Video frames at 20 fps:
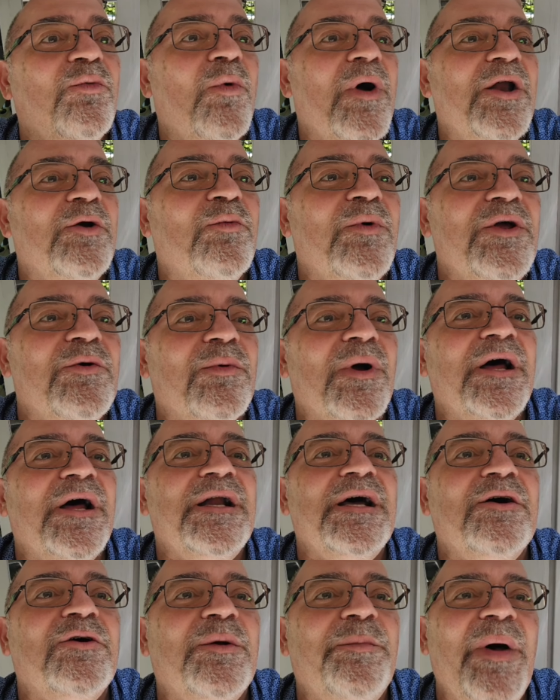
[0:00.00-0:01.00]
when we run
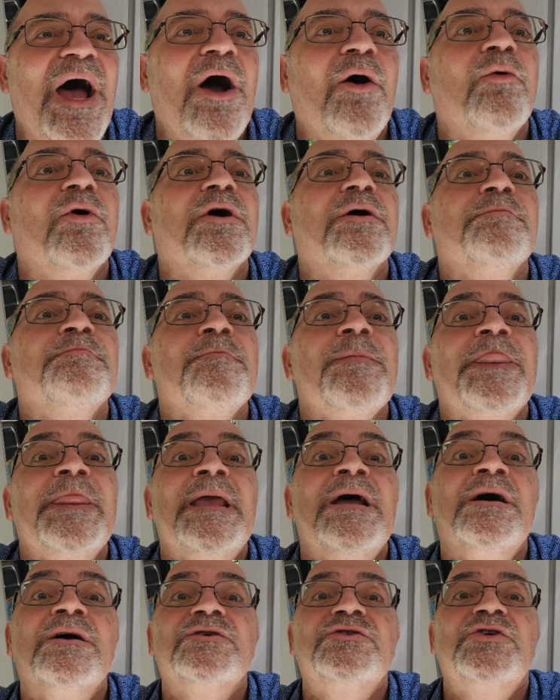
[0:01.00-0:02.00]
out of power.
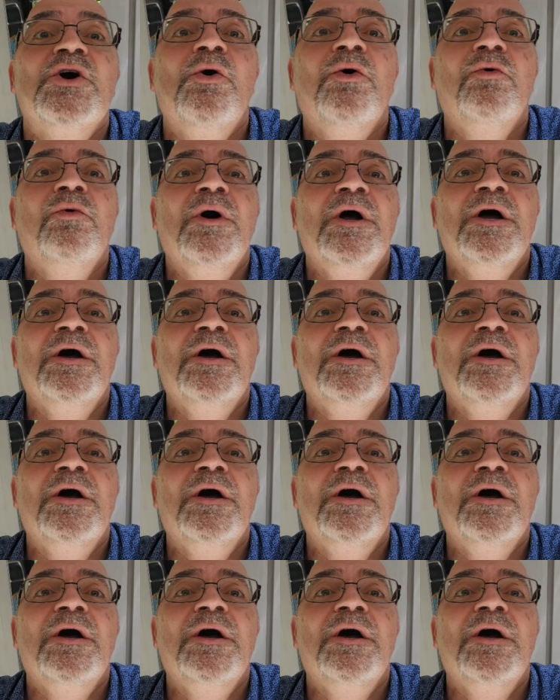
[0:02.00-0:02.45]
So